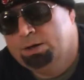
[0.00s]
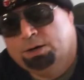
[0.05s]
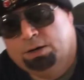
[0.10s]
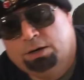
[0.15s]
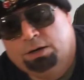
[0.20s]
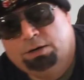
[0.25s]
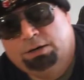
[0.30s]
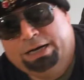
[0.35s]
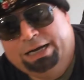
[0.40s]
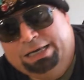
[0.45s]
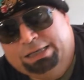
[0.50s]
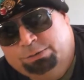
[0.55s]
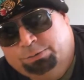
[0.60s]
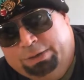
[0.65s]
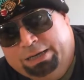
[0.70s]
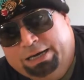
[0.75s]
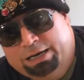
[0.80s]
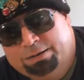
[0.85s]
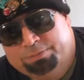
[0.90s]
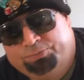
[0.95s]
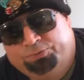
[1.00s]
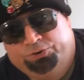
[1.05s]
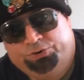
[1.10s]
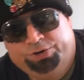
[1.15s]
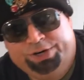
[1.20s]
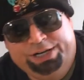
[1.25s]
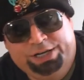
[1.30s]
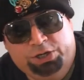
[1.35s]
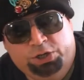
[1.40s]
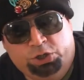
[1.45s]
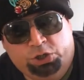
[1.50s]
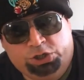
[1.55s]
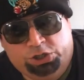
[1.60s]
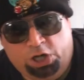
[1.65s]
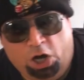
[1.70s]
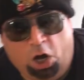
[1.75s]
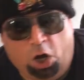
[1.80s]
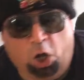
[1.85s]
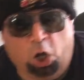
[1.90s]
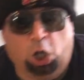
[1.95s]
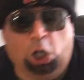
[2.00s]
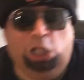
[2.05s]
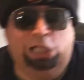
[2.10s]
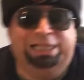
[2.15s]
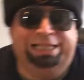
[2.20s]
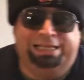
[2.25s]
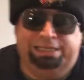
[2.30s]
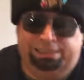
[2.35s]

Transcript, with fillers: Alright, we got a pretty good haul.